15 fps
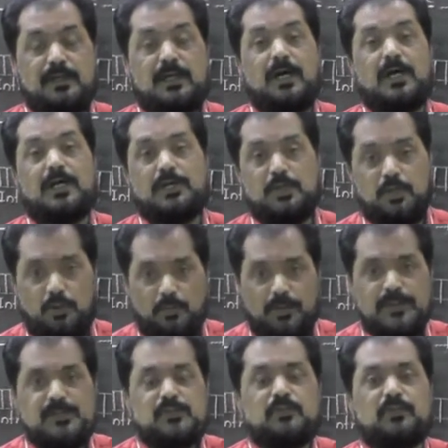
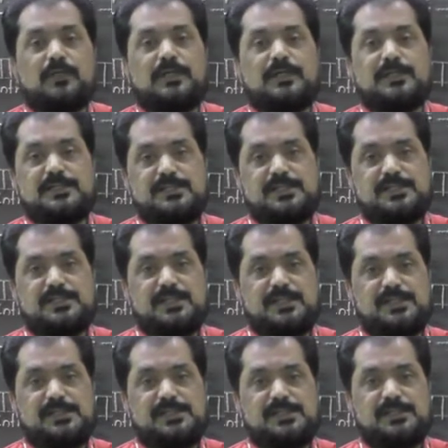cardiovascular
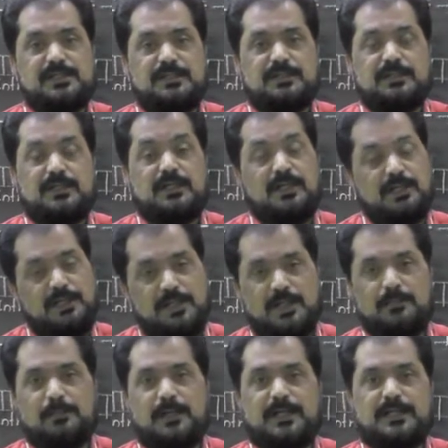diseases,
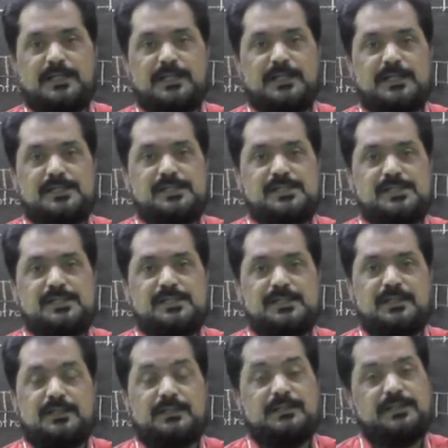color
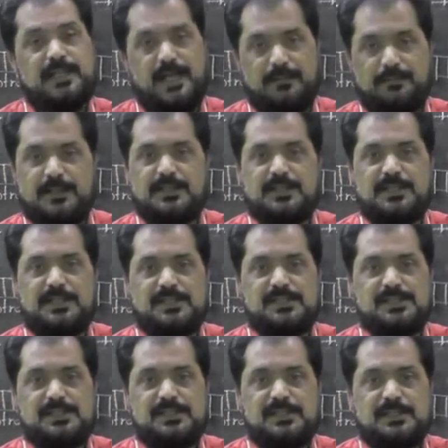blindness,
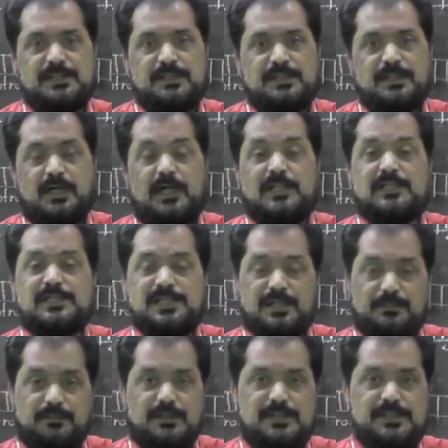diabetes,
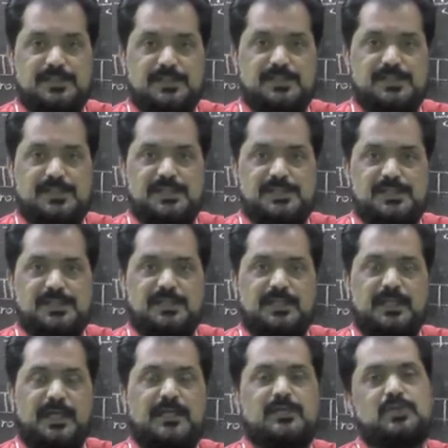Alzheimer's disease,
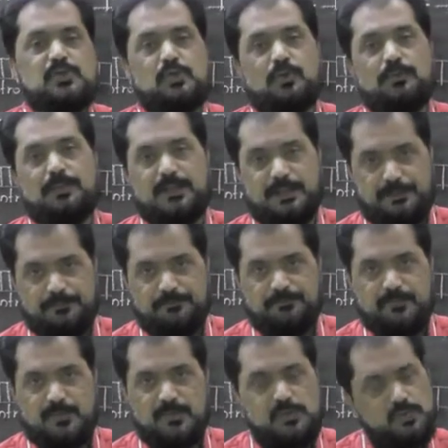and so many.
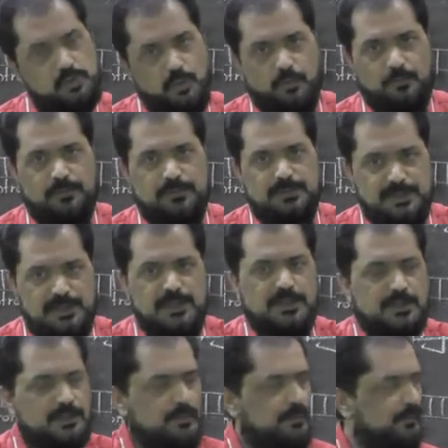So
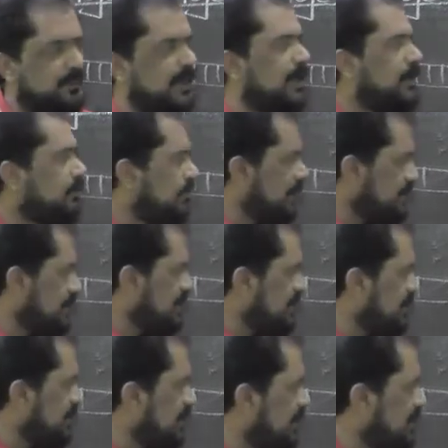here we have
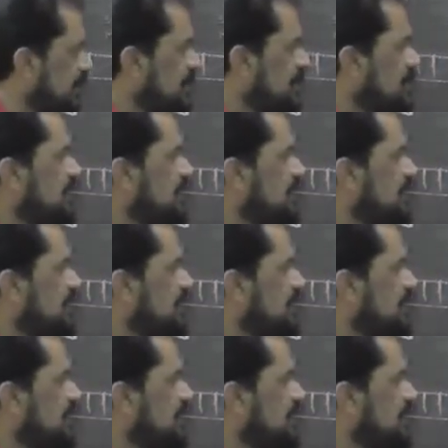considered